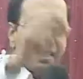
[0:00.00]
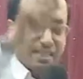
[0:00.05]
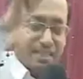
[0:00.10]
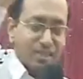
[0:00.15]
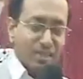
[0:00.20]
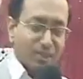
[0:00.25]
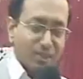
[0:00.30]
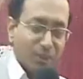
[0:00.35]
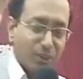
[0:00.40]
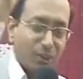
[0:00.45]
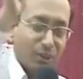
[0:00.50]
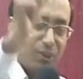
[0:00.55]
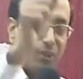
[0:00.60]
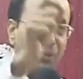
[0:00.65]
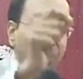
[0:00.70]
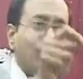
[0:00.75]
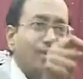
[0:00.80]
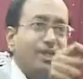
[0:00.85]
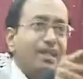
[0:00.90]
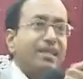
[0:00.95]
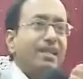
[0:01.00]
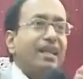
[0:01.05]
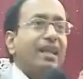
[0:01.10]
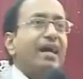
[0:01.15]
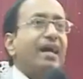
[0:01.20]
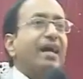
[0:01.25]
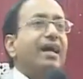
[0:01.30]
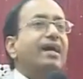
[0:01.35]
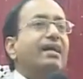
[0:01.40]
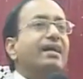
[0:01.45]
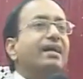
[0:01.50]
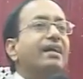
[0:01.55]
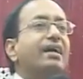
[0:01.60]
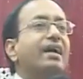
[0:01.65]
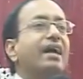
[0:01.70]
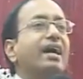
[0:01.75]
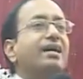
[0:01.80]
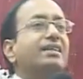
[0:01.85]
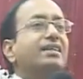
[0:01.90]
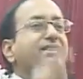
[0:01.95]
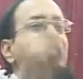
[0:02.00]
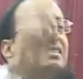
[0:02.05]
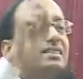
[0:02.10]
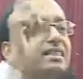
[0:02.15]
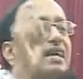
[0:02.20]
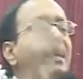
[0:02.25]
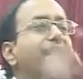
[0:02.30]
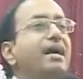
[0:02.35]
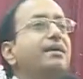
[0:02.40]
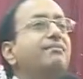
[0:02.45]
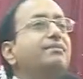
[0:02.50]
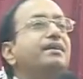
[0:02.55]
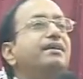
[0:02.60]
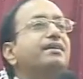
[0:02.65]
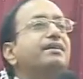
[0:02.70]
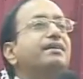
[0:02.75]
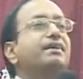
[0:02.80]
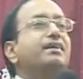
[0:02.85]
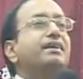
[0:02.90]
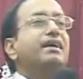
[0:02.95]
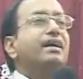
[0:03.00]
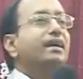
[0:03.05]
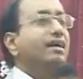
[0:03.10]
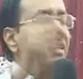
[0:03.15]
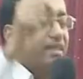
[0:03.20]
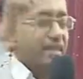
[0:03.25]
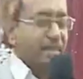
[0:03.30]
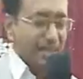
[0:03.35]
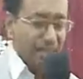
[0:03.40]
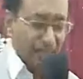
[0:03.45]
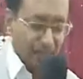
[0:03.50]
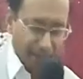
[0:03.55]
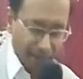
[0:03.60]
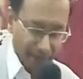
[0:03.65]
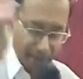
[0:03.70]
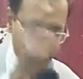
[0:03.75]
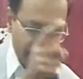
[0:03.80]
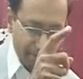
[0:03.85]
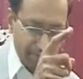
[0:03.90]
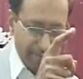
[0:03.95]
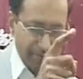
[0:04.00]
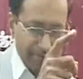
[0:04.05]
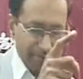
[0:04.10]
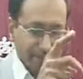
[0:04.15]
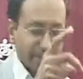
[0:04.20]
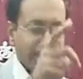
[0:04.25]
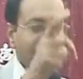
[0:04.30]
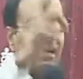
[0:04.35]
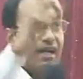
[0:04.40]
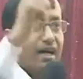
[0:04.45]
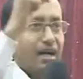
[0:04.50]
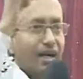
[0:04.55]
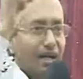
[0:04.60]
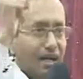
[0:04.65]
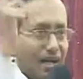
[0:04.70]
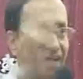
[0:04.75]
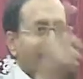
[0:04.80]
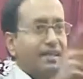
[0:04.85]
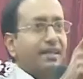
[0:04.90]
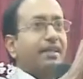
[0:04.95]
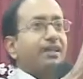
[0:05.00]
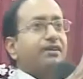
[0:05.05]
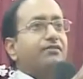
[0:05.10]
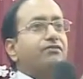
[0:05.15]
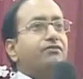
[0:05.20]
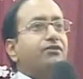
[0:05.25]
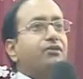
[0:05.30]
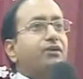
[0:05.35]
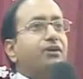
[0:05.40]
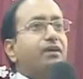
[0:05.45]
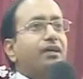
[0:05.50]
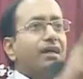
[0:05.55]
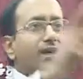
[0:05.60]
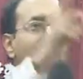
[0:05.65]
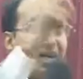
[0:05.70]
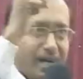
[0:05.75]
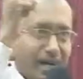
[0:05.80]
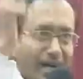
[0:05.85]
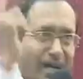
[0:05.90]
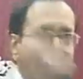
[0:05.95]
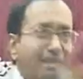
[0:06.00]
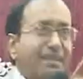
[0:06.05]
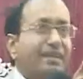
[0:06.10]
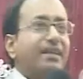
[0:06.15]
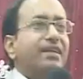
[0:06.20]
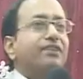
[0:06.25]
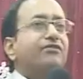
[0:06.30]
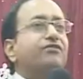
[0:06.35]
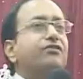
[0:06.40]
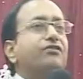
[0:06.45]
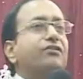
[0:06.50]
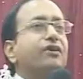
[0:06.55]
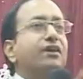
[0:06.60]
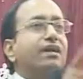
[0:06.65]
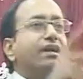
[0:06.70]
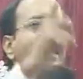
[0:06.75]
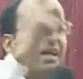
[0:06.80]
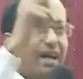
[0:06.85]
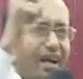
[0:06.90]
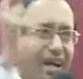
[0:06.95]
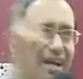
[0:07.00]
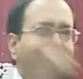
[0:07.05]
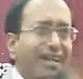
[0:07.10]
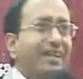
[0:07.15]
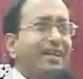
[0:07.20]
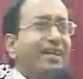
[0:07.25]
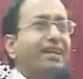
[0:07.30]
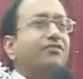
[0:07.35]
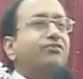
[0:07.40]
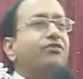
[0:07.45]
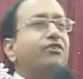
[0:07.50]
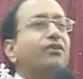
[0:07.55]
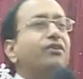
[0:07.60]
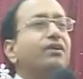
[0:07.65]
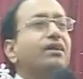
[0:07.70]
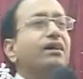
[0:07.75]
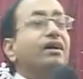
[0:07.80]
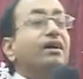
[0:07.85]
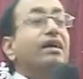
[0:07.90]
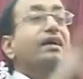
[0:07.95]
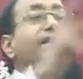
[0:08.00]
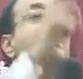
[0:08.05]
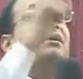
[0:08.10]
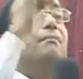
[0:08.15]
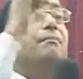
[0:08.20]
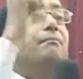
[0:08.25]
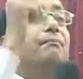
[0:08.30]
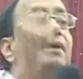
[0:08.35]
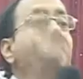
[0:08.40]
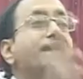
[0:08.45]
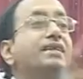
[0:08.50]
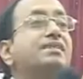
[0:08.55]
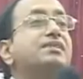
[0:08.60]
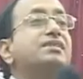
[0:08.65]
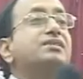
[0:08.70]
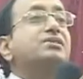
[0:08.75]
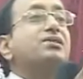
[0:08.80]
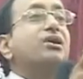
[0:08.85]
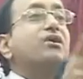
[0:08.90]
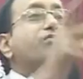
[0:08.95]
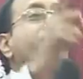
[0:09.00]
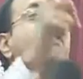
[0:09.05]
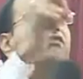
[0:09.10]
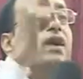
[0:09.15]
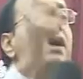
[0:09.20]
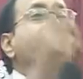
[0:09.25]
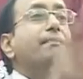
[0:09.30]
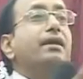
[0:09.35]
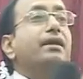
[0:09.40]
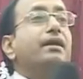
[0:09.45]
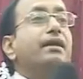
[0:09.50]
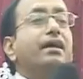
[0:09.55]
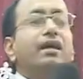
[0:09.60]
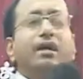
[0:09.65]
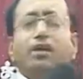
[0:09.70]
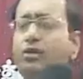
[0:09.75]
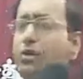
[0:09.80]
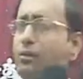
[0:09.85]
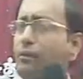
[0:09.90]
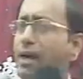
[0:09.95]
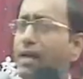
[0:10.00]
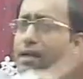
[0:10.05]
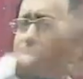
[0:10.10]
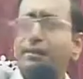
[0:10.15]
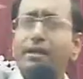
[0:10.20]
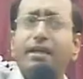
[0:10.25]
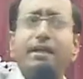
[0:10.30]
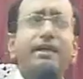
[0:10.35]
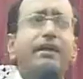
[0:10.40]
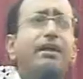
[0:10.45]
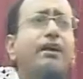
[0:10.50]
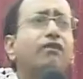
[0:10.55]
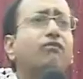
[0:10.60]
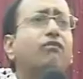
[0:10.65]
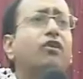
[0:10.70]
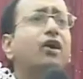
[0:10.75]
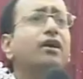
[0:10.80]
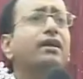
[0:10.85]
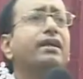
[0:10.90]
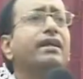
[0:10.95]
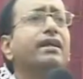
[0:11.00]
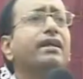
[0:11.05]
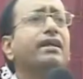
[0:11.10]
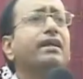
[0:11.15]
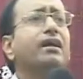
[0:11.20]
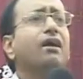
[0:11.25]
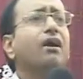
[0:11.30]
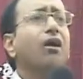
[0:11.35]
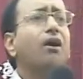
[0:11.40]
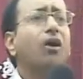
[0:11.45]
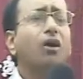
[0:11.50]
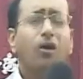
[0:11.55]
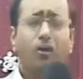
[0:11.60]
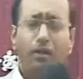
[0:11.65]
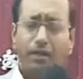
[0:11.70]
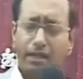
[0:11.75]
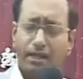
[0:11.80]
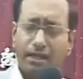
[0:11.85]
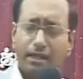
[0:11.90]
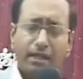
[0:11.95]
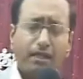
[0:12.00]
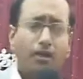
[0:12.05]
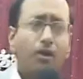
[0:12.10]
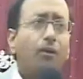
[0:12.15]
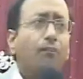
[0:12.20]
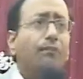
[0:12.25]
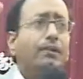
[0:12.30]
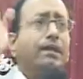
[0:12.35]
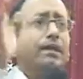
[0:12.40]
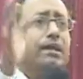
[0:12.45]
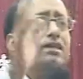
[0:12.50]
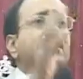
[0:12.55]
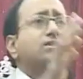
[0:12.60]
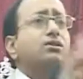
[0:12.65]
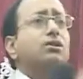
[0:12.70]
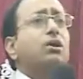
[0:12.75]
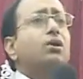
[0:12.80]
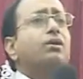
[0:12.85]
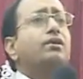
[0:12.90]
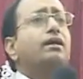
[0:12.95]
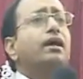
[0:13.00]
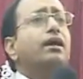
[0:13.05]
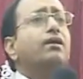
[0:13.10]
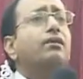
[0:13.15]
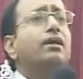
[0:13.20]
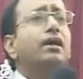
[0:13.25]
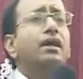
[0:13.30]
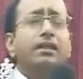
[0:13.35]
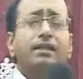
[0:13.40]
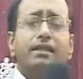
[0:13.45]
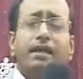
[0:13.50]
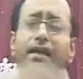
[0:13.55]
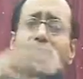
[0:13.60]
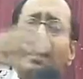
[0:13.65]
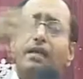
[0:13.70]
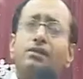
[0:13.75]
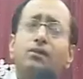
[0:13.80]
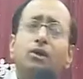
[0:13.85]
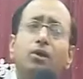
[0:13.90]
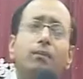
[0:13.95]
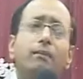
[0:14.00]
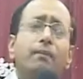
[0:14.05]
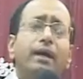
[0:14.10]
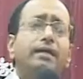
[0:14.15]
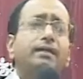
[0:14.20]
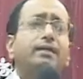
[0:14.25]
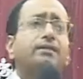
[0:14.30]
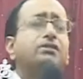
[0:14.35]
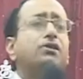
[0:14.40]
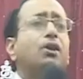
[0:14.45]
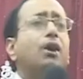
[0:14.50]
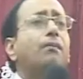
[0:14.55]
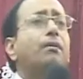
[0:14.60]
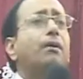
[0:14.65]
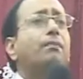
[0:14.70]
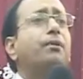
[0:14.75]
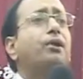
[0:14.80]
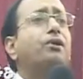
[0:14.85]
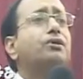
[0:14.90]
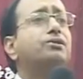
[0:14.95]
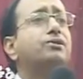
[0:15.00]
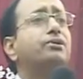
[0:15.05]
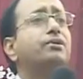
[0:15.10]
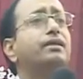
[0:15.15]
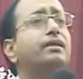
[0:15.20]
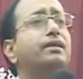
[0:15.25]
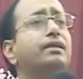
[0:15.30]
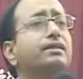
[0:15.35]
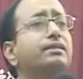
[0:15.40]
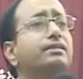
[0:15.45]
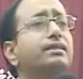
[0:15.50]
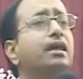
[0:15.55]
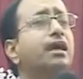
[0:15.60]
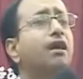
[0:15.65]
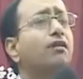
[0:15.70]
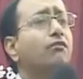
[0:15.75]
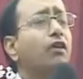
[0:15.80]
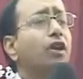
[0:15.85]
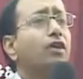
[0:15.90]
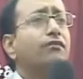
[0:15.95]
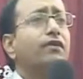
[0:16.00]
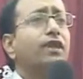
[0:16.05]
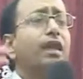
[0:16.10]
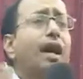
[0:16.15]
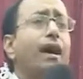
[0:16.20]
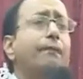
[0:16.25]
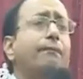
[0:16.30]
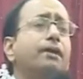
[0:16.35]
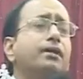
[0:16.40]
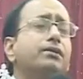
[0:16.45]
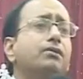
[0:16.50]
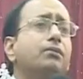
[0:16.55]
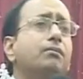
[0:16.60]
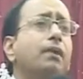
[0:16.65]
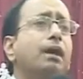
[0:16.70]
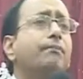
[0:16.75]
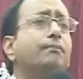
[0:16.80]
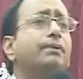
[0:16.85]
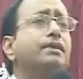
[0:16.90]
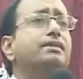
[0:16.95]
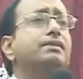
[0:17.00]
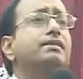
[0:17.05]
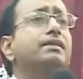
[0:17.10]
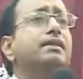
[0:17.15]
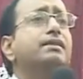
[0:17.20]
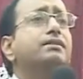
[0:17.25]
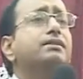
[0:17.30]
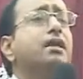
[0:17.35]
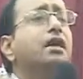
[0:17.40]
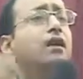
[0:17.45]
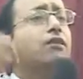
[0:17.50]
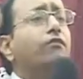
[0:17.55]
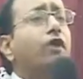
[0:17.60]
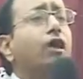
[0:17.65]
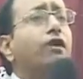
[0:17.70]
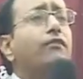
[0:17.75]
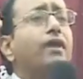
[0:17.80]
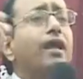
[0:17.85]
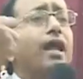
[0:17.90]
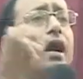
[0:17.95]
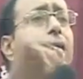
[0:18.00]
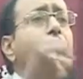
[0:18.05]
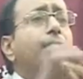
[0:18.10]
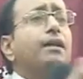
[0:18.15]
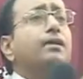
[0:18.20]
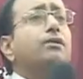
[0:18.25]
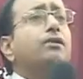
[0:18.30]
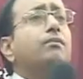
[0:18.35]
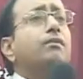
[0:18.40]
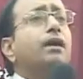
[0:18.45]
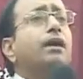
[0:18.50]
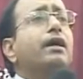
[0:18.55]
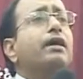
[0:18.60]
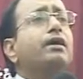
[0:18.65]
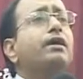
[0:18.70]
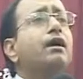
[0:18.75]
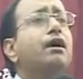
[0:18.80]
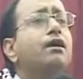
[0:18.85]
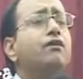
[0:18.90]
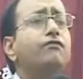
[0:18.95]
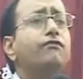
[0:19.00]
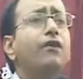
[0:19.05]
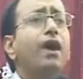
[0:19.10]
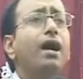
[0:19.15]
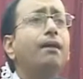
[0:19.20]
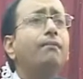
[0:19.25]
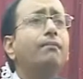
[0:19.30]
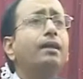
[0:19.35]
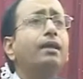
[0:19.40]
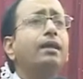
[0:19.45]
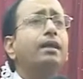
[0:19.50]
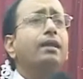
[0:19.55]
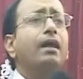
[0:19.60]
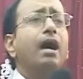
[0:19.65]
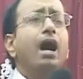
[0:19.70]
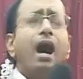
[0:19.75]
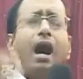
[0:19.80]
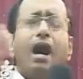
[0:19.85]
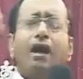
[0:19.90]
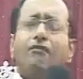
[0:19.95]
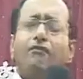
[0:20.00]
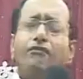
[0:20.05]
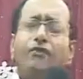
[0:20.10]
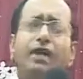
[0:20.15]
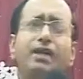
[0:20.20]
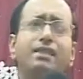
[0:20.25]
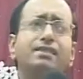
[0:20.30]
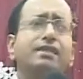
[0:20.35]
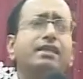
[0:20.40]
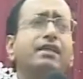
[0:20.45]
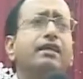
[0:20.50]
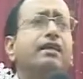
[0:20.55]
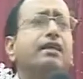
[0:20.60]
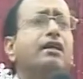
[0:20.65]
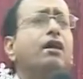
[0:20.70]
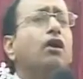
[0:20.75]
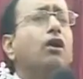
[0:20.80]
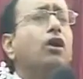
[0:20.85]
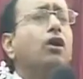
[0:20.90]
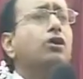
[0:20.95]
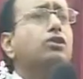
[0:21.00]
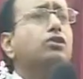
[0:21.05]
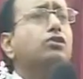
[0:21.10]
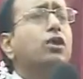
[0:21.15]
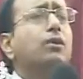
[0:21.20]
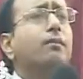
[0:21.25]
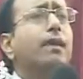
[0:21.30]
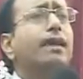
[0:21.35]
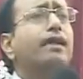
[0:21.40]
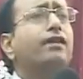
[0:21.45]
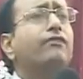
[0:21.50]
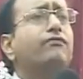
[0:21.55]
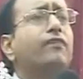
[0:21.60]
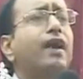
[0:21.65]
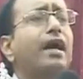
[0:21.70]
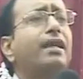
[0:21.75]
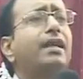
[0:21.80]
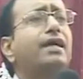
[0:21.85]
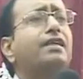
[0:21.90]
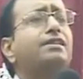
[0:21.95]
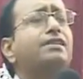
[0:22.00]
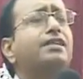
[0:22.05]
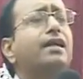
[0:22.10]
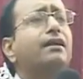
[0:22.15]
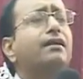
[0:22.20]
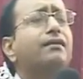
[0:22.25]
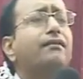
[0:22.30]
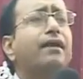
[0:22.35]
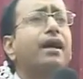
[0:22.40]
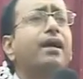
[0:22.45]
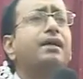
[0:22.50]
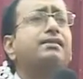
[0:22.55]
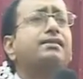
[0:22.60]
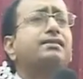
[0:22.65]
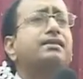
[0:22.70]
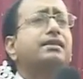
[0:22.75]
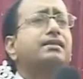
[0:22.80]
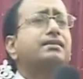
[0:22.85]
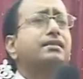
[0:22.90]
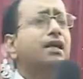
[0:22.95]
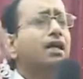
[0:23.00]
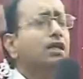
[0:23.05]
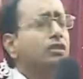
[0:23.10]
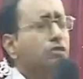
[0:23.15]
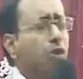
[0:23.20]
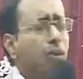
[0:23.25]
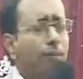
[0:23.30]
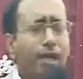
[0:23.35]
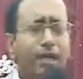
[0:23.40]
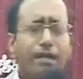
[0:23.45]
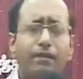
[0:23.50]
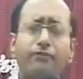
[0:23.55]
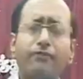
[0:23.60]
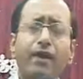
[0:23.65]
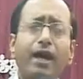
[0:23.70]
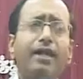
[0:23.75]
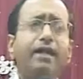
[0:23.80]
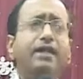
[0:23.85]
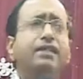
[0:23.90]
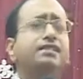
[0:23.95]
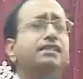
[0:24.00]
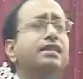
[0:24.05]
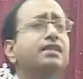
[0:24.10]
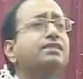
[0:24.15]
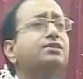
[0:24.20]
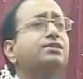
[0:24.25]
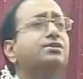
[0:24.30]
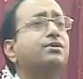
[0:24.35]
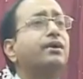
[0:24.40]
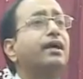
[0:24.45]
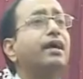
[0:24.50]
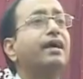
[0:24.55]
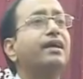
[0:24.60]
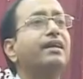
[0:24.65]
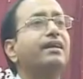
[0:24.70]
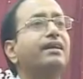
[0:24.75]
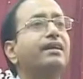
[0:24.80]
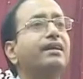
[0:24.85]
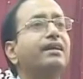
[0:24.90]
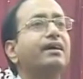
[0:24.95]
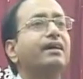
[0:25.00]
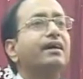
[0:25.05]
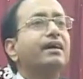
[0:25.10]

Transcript: He sowed in the land. And the same year, he reaped hundredfold, hundredfold, hundredfold in the midst of famine. You might be wondering, oh, economy has slowed down. There are no better job opportunities. What will happen to my business? What will happen to my family? I am facing, oh, so many financial crises, so many financial strain.